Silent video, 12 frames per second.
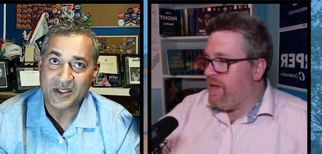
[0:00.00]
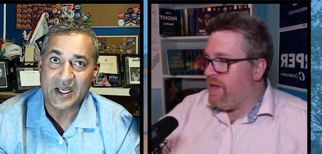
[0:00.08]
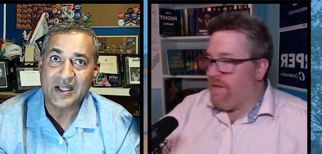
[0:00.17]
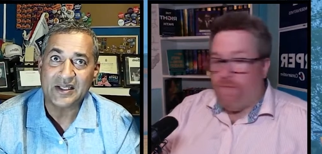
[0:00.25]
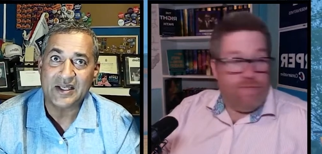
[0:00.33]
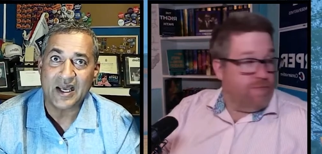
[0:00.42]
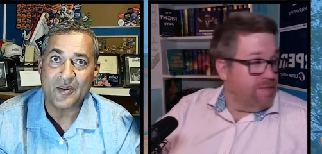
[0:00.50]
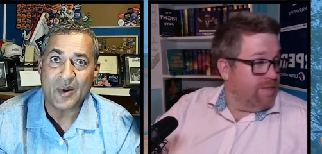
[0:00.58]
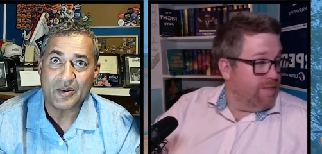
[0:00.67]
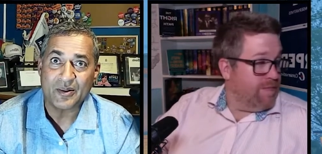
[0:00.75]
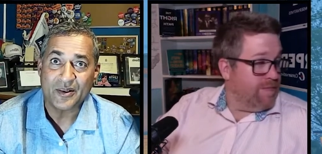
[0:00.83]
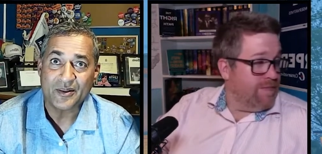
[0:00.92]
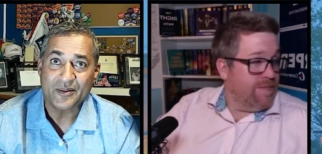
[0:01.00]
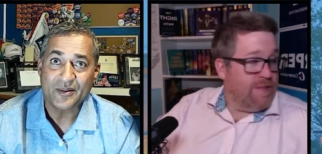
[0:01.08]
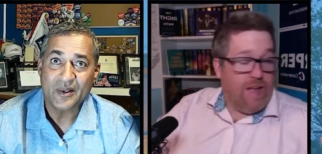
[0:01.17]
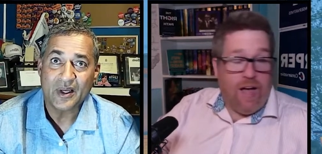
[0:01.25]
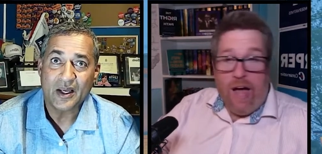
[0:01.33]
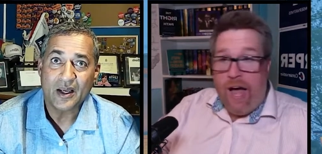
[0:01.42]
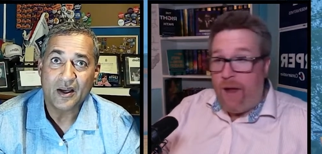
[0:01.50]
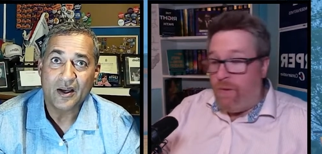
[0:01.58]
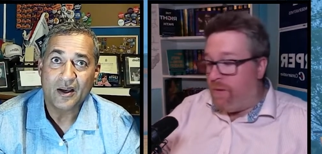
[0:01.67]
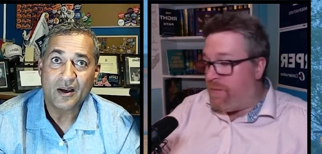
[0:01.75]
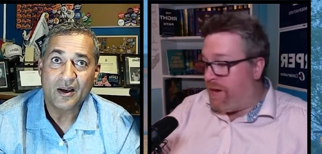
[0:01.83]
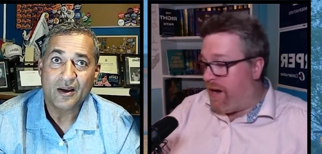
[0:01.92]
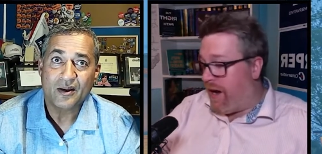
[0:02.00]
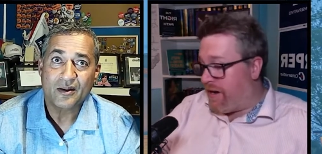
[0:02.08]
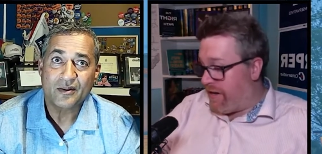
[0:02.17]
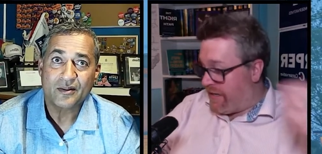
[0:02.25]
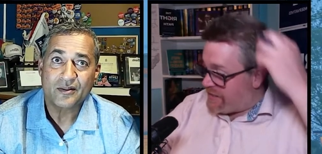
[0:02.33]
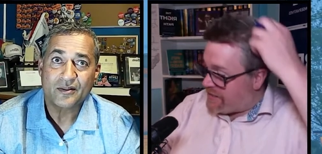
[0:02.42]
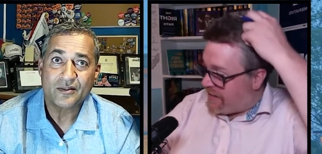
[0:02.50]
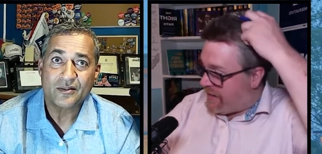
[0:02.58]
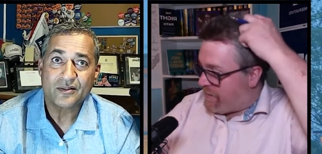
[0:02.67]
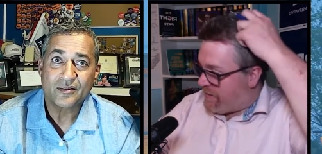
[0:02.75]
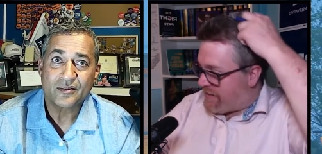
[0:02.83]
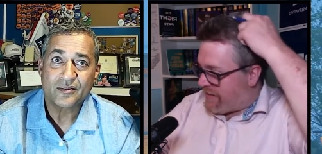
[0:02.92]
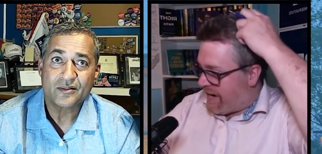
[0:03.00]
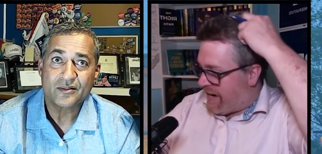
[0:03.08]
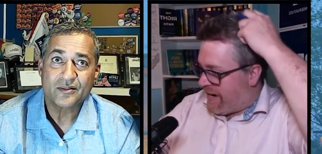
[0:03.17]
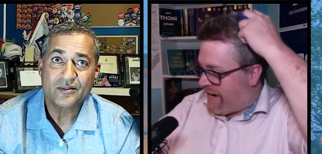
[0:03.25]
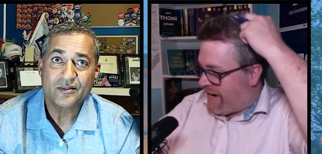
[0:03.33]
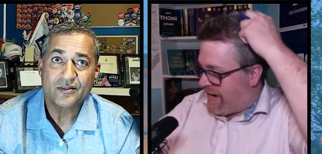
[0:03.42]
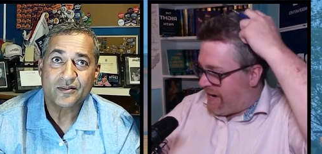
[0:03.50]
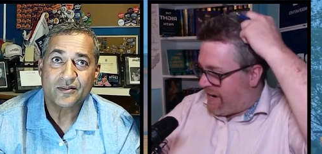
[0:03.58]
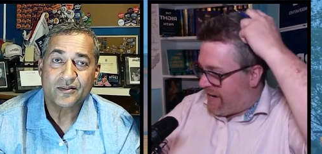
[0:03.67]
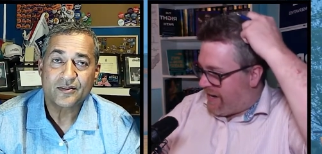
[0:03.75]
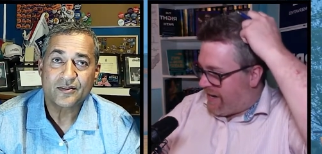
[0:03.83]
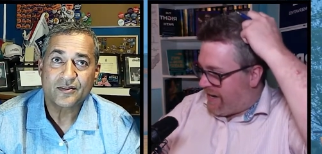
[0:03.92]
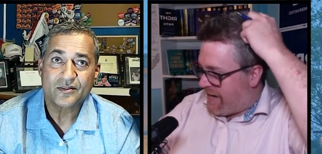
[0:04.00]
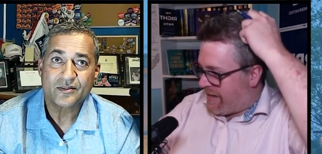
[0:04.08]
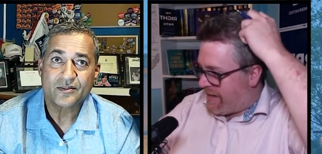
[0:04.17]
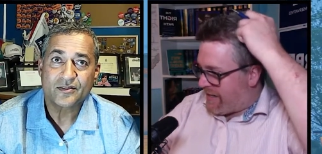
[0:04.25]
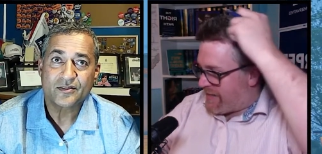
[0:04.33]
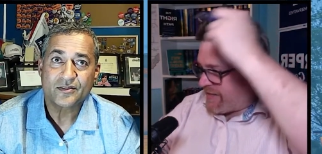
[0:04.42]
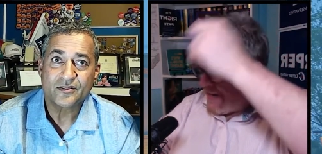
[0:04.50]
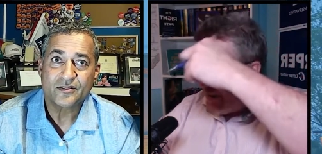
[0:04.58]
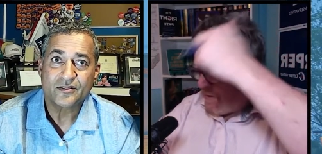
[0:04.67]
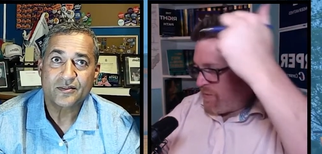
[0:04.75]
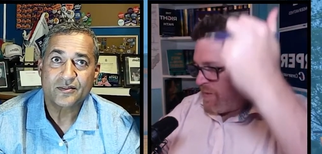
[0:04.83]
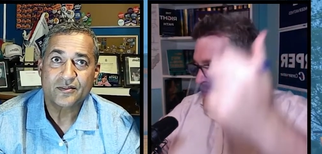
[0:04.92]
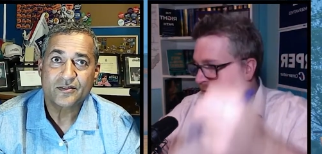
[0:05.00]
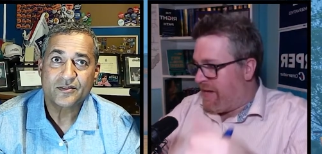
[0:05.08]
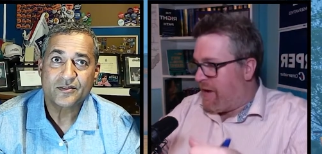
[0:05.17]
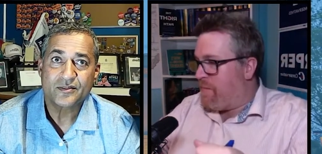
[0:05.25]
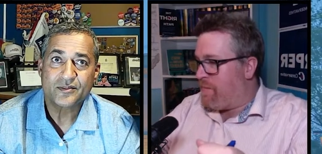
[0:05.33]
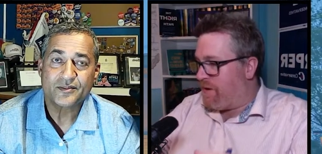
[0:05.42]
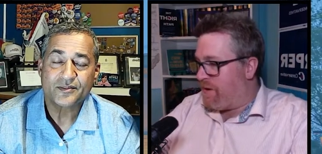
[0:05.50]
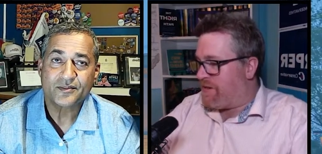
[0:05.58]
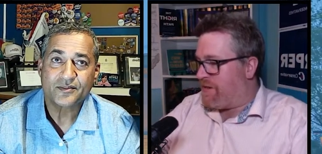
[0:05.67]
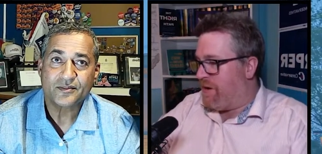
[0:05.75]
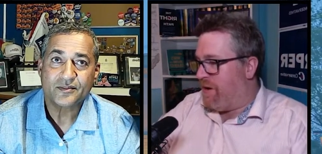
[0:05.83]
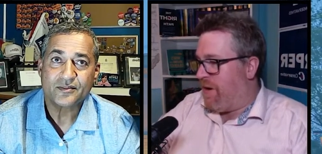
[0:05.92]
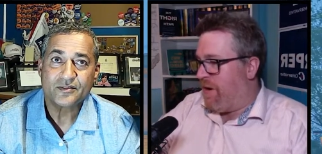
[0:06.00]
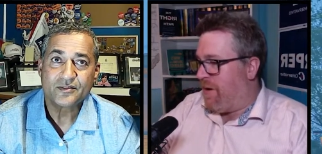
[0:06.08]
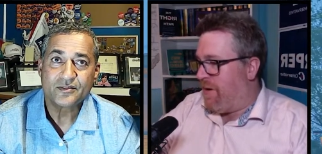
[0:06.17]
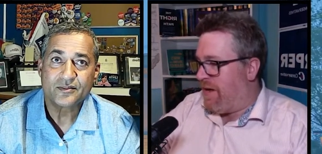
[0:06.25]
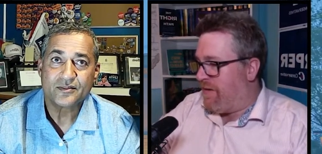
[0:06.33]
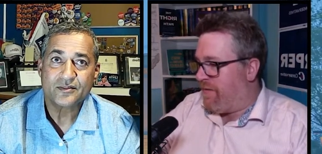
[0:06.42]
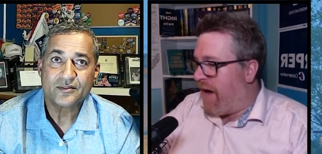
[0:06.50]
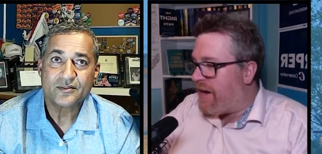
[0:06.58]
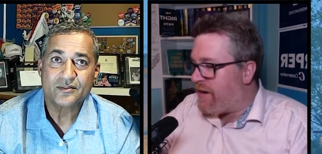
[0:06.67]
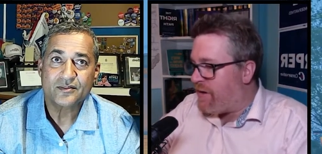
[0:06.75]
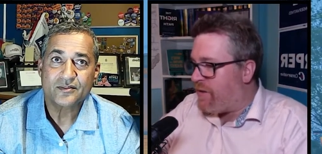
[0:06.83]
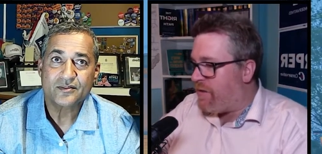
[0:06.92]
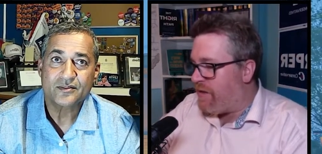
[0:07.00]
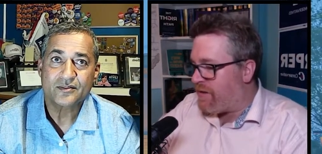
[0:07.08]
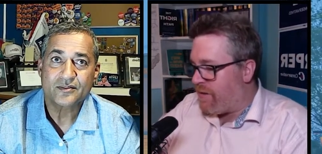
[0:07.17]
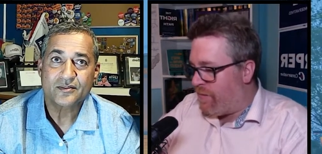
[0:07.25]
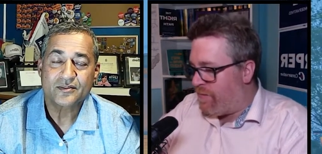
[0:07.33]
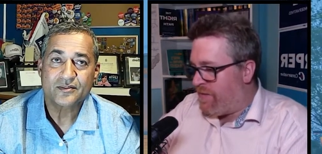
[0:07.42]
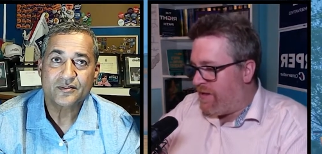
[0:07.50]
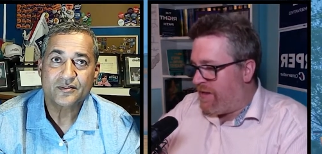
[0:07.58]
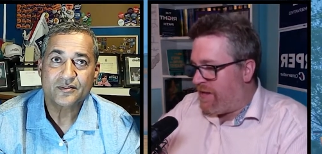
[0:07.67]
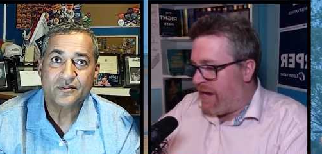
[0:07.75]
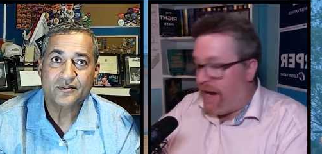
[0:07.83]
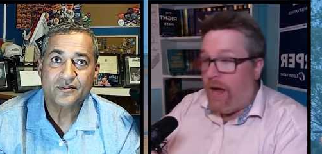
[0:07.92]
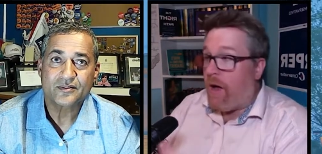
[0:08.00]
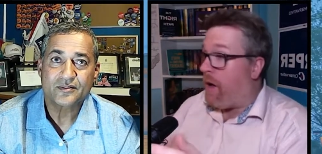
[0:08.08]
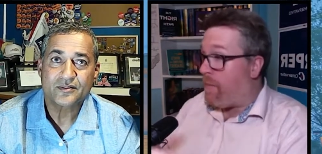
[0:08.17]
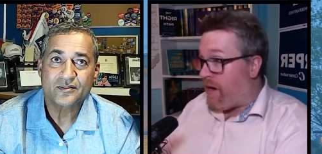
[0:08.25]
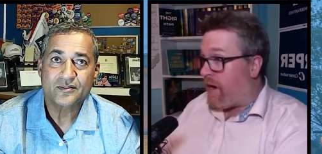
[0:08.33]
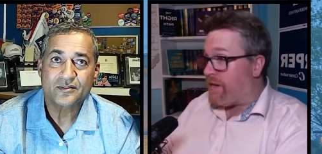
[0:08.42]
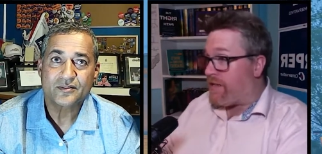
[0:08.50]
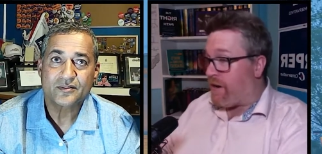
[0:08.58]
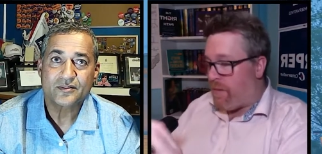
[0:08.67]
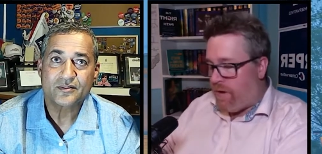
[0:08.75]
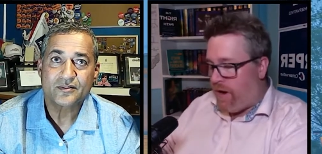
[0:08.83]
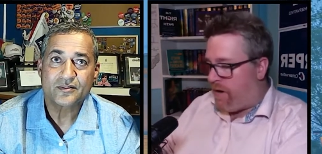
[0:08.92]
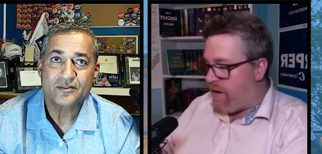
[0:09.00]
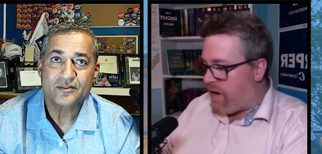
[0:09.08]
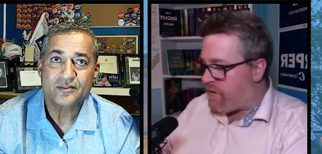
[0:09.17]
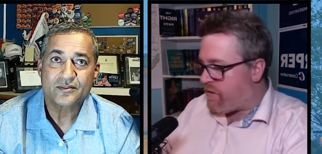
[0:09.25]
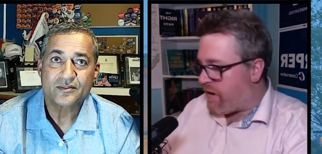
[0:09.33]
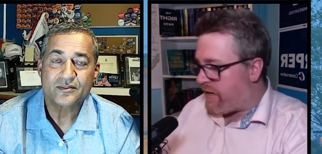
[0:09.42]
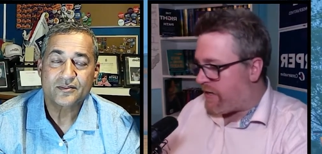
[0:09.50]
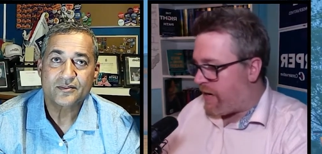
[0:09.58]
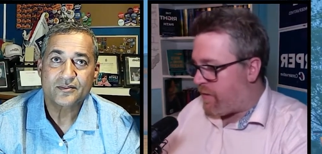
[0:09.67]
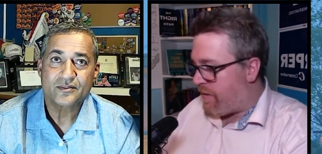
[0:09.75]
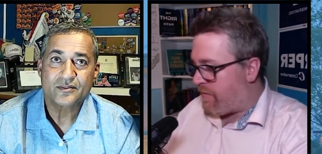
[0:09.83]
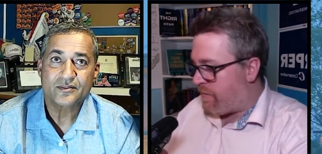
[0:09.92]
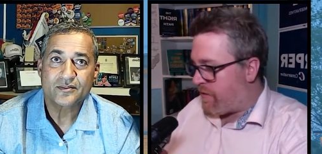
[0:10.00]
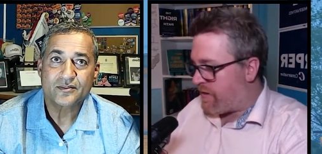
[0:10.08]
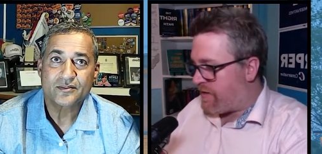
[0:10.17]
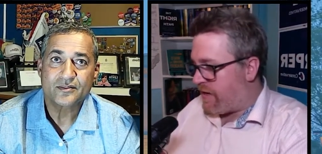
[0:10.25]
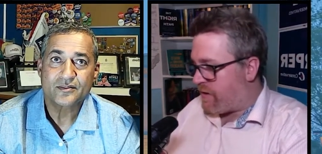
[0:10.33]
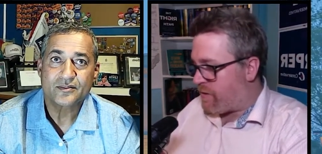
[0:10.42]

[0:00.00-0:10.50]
Speaker 1: say, "Let's get them out."
Speaker 2: I would be honest. I would say, uh, "Let's get those people out," but also, if I knew so, and I'll, I'll be honest here, and I'm, I'm, not trying to take away from your st-